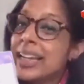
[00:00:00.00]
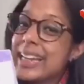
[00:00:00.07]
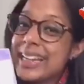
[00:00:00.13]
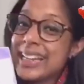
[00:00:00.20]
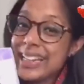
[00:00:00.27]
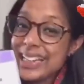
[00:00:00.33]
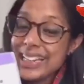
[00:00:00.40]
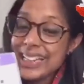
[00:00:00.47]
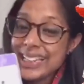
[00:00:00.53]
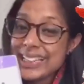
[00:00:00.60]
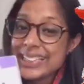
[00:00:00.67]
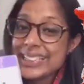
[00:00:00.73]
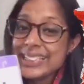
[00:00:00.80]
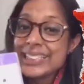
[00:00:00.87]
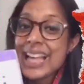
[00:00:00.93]
It
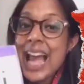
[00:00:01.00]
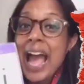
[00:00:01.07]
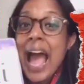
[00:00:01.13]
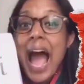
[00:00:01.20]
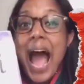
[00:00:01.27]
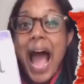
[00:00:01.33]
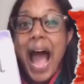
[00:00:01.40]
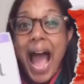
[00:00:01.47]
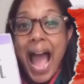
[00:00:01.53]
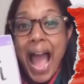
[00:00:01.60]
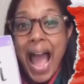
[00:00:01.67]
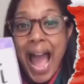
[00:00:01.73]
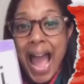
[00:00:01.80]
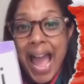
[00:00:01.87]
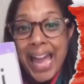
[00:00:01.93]
is
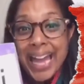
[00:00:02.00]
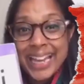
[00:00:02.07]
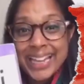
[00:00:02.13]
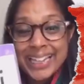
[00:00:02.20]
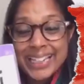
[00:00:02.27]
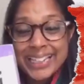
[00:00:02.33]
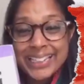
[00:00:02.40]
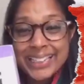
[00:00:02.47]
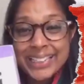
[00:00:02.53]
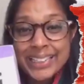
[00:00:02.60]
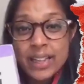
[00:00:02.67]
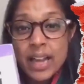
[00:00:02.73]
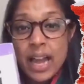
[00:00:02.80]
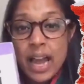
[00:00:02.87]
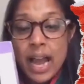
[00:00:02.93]
A.
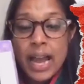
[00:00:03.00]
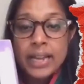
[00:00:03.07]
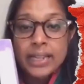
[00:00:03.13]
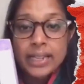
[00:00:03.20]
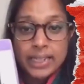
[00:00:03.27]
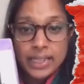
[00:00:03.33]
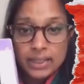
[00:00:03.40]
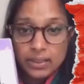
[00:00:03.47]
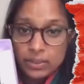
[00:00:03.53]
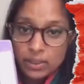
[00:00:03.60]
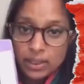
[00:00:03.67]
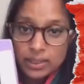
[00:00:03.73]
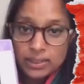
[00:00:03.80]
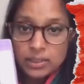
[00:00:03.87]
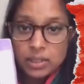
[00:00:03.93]
And in
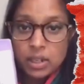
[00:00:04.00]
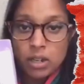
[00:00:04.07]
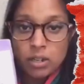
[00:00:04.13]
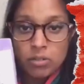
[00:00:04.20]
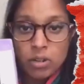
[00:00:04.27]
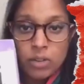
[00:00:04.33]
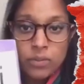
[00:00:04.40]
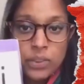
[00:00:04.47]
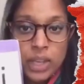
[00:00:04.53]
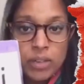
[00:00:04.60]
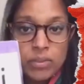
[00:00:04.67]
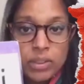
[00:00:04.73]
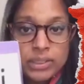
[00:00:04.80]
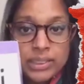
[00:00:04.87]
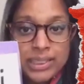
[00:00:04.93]
this digraph,
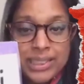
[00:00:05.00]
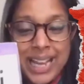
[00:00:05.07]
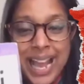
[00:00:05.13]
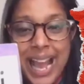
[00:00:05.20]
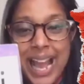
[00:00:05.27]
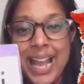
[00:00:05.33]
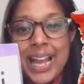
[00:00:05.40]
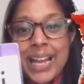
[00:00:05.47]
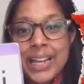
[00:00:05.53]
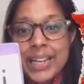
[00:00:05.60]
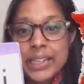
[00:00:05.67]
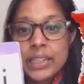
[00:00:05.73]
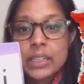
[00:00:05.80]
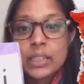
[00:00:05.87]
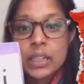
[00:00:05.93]
there is an
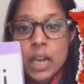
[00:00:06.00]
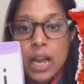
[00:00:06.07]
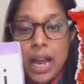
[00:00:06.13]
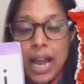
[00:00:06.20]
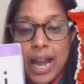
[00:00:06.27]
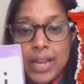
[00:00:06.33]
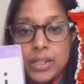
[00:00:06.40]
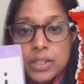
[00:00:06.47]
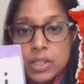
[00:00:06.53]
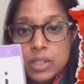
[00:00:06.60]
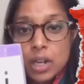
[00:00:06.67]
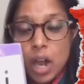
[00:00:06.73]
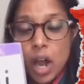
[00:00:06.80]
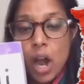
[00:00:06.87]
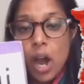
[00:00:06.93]
A and
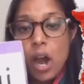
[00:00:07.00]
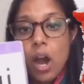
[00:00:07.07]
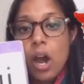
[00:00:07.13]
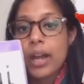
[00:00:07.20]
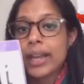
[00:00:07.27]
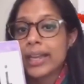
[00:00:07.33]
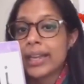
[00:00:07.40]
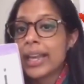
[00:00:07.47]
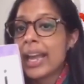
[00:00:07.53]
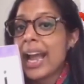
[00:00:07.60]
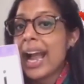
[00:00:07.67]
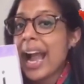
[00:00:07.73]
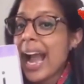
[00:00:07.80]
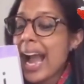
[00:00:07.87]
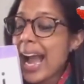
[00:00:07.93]
an I.
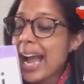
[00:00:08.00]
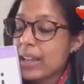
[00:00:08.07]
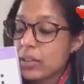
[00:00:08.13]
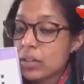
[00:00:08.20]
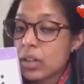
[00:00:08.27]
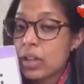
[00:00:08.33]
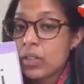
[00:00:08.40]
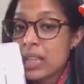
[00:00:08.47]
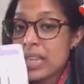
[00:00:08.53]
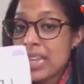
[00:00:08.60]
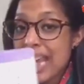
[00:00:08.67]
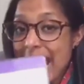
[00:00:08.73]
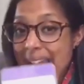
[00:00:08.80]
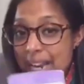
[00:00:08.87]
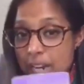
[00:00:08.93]
And the
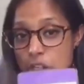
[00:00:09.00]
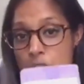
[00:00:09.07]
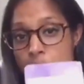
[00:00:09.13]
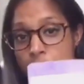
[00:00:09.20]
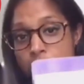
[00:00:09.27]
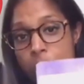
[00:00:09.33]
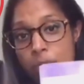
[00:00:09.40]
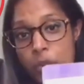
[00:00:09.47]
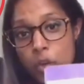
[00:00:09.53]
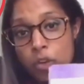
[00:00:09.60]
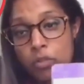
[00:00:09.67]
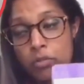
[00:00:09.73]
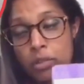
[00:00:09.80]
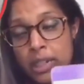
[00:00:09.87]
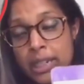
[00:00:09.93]
action
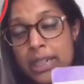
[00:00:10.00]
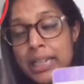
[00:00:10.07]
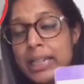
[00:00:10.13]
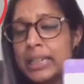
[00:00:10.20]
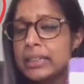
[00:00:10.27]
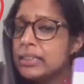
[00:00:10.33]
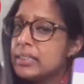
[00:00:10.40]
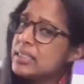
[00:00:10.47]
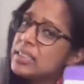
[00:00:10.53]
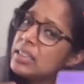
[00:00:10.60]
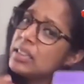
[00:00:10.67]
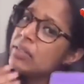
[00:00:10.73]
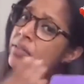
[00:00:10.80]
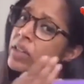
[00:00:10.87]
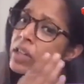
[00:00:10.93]
for it is
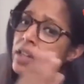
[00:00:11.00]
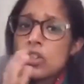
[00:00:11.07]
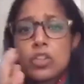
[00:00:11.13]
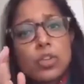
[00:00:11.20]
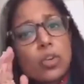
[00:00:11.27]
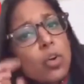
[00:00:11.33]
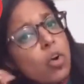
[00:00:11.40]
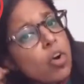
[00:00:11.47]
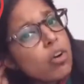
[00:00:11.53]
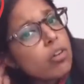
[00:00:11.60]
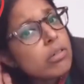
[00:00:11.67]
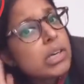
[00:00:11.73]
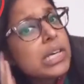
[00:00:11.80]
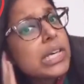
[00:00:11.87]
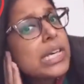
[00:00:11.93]
if
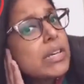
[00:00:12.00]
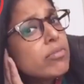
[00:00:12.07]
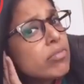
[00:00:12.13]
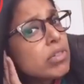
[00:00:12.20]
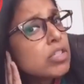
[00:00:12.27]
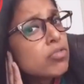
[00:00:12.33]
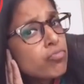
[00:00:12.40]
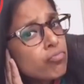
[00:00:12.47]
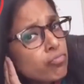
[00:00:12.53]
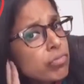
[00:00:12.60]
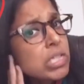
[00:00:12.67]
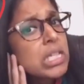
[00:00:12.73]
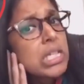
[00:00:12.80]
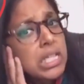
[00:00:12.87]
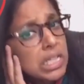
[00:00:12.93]
your ear is
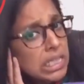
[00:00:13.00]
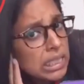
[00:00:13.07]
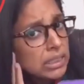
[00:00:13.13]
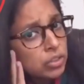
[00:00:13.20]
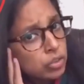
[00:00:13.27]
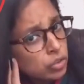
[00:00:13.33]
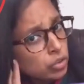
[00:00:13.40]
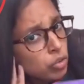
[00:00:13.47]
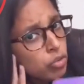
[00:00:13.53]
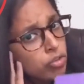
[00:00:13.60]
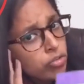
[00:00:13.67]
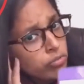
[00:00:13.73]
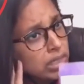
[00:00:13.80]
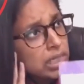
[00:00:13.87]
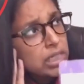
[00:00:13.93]
really
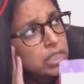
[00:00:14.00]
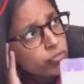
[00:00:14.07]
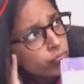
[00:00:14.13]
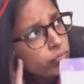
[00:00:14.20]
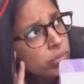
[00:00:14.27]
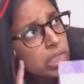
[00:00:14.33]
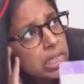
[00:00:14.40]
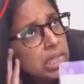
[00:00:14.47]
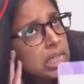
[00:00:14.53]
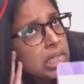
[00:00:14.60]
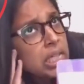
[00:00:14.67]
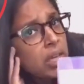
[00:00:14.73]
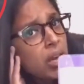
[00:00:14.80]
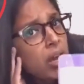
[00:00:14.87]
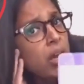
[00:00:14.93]
sore when it's
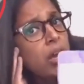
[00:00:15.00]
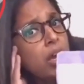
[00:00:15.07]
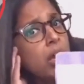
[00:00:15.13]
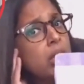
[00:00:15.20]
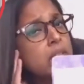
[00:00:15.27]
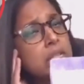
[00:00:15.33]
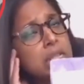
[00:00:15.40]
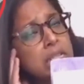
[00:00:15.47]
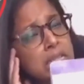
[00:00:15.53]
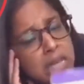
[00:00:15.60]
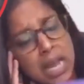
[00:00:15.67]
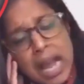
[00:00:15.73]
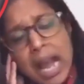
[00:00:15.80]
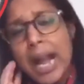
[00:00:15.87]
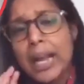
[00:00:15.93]
really hurting
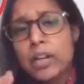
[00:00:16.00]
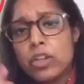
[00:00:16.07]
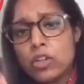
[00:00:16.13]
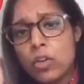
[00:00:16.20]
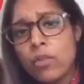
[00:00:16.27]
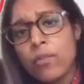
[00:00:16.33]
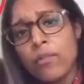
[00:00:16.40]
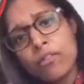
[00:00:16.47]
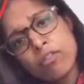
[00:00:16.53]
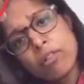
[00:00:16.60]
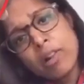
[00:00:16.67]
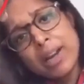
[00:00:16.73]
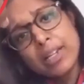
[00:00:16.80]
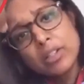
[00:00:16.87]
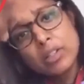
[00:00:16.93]
and your
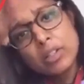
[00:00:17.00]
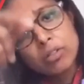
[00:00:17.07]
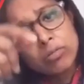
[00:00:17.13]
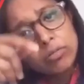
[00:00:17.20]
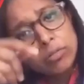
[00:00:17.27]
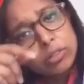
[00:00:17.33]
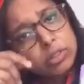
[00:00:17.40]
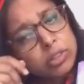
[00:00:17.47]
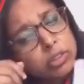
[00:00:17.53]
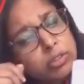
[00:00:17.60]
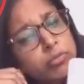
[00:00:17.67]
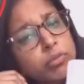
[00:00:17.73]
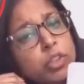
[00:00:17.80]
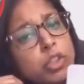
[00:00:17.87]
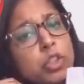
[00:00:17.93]
friend across the
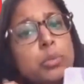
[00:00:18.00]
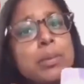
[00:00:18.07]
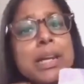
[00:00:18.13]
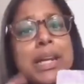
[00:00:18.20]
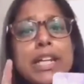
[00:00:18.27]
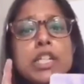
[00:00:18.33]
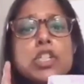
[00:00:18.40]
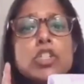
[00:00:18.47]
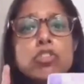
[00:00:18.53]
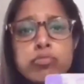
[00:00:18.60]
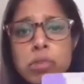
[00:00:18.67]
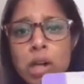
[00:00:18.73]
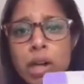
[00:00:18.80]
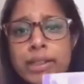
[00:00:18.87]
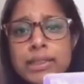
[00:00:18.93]
room is
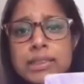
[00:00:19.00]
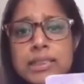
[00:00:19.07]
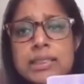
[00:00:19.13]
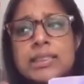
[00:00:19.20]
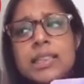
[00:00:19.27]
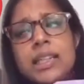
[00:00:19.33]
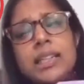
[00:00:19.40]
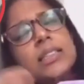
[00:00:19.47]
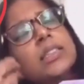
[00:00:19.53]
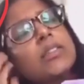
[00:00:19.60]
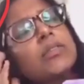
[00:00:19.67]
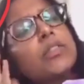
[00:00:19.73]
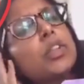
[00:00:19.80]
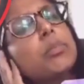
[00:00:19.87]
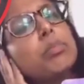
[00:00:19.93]
trying to say
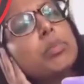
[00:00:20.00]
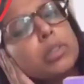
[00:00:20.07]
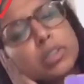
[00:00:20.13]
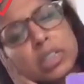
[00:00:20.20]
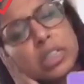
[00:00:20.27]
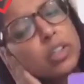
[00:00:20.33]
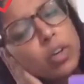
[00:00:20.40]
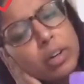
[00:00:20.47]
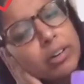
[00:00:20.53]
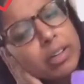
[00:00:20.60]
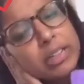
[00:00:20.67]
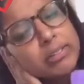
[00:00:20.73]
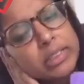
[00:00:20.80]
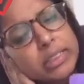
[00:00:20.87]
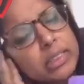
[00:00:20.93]
something but your
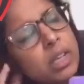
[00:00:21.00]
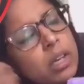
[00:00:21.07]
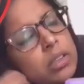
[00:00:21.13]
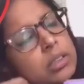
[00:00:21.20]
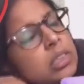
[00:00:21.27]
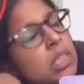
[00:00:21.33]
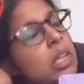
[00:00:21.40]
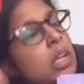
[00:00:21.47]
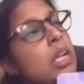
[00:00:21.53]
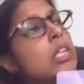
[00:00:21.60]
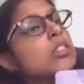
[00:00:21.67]
ear is hurting.